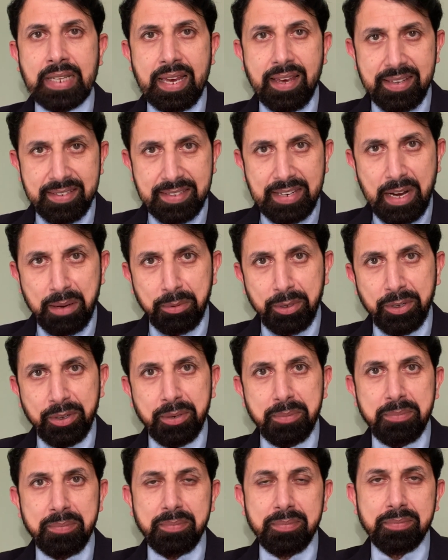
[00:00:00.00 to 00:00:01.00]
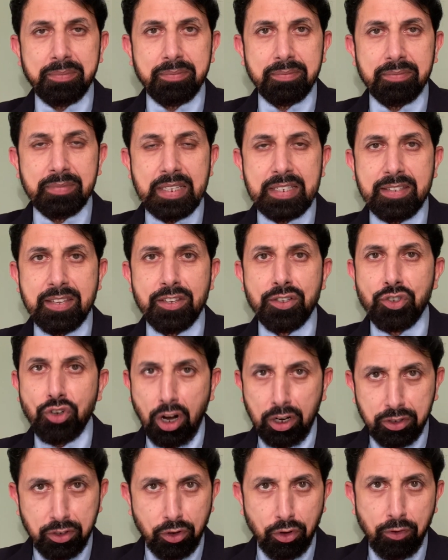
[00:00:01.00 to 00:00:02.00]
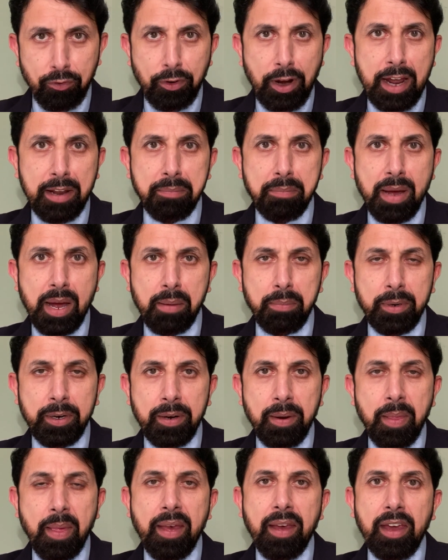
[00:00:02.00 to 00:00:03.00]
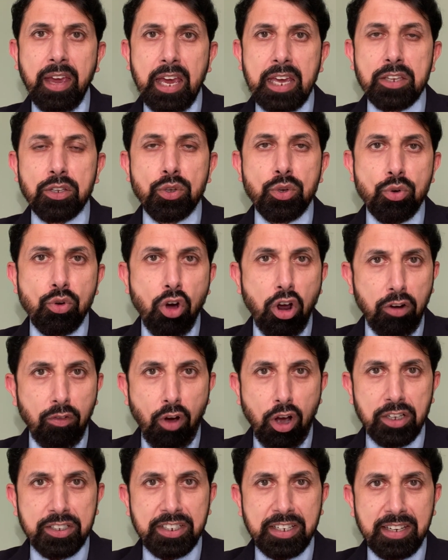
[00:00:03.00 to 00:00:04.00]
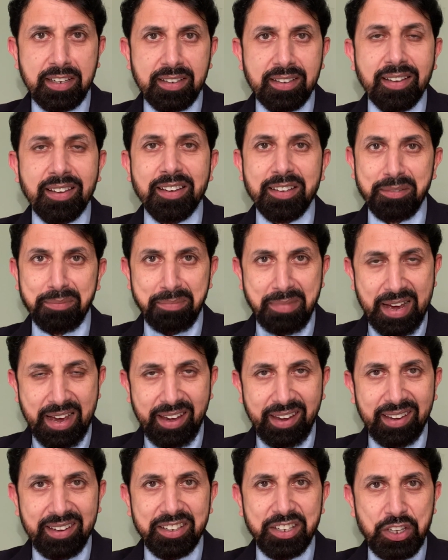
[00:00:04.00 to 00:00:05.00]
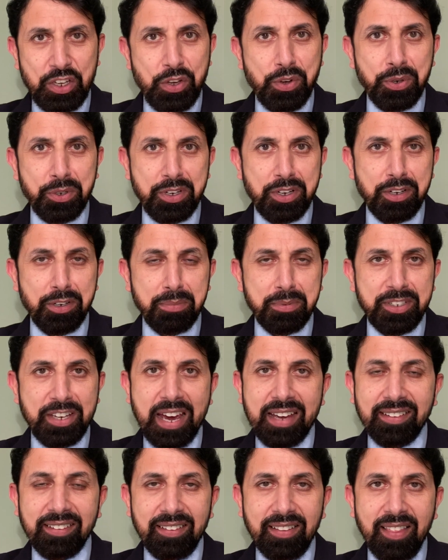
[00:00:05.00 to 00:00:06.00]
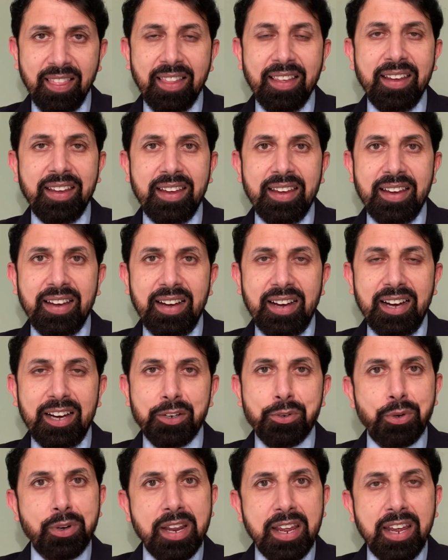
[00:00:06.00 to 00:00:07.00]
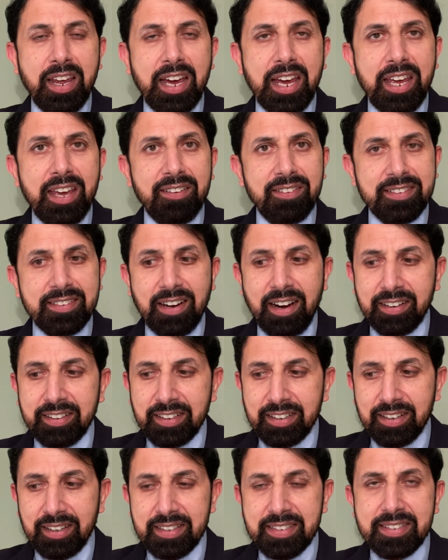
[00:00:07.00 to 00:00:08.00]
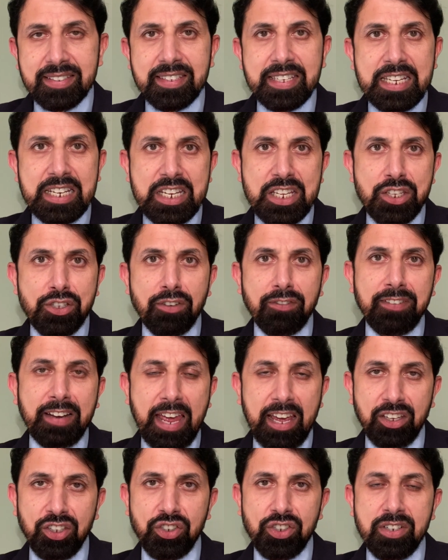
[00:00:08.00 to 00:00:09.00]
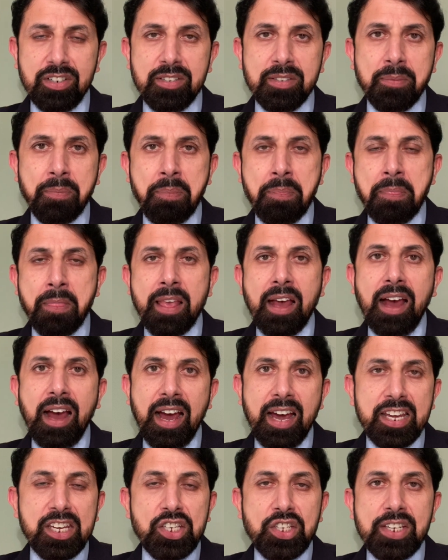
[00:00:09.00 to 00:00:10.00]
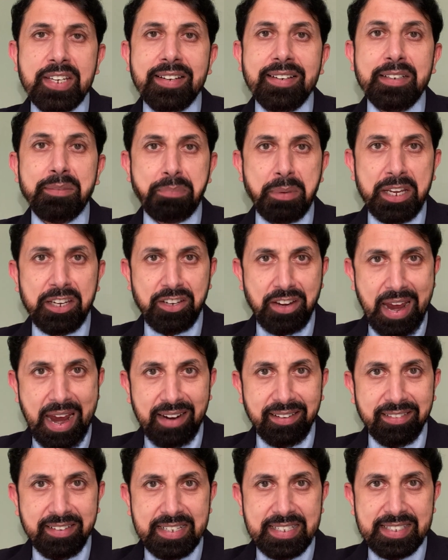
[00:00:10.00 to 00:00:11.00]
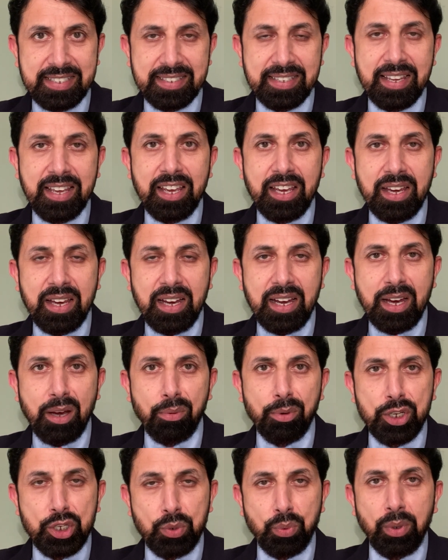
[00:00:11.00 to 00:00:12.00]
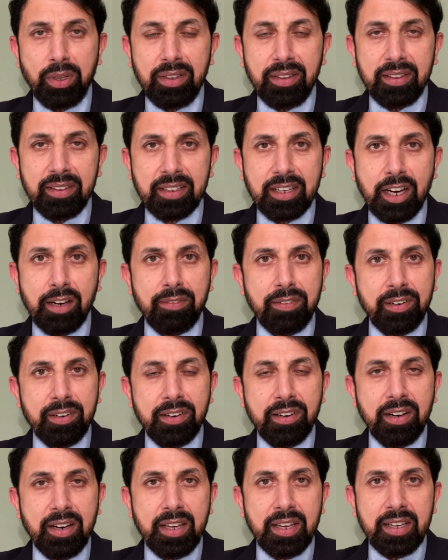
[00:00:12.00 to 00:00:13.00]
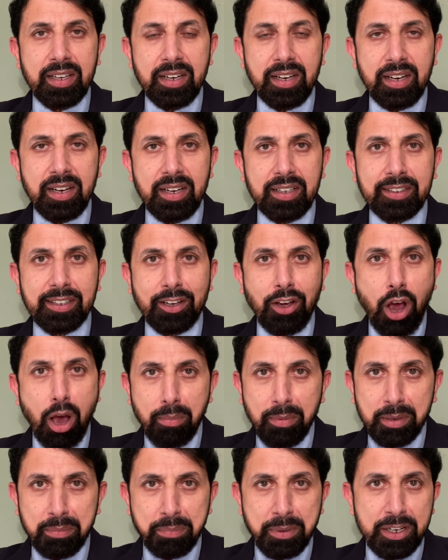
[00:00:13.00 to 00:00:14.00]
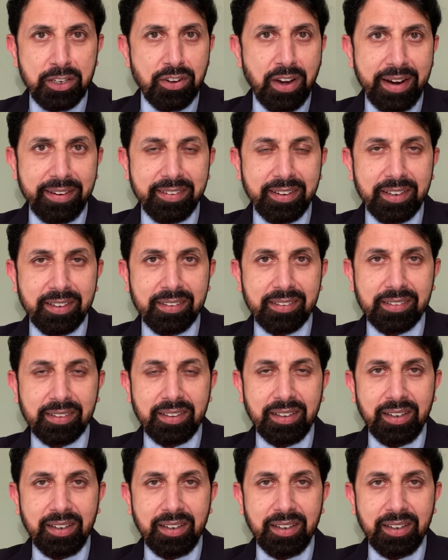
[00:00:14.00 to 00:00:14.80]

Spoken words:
Assalamu alaikum. This is Dr. Ghufran Babar, and you are watching my YouTube channel. Today, I have started a series of lectures, High Yield Pediatrics, which will cover the common pediatric